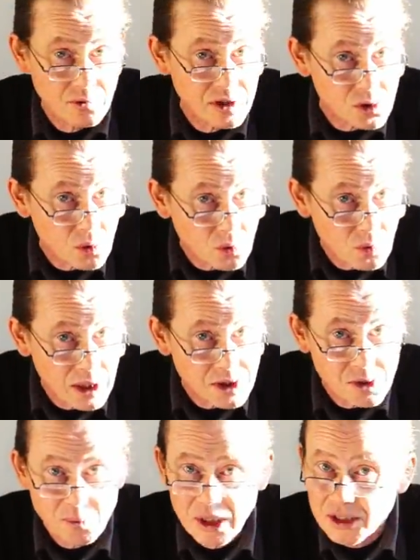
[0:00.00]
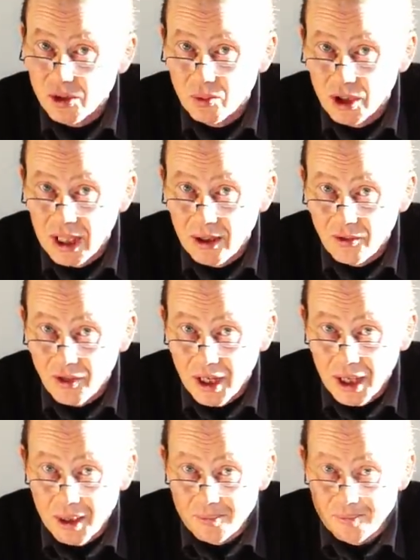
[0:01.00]
there is always a better one out
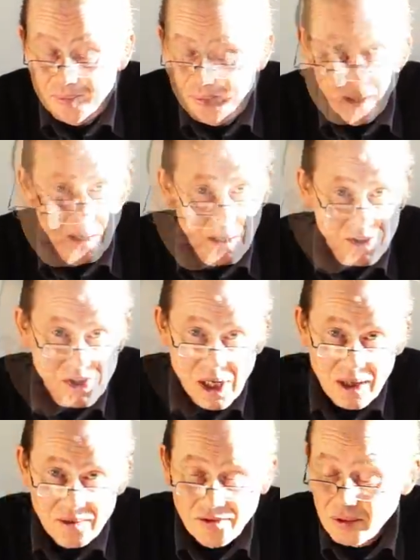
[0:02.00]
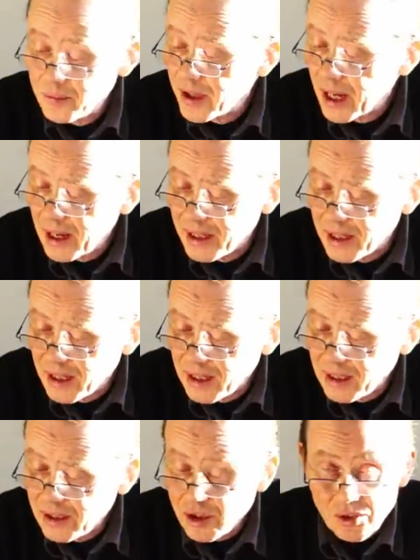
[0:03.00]
there. Aside from that,
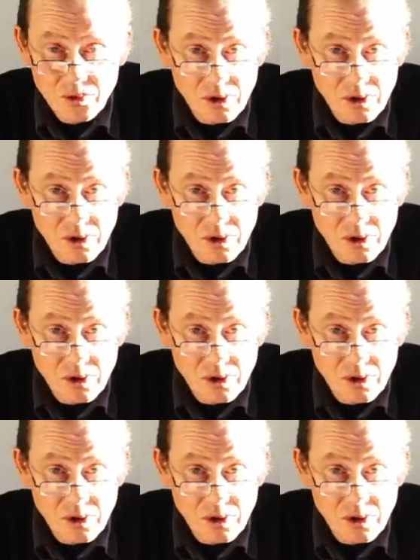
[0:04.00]
it's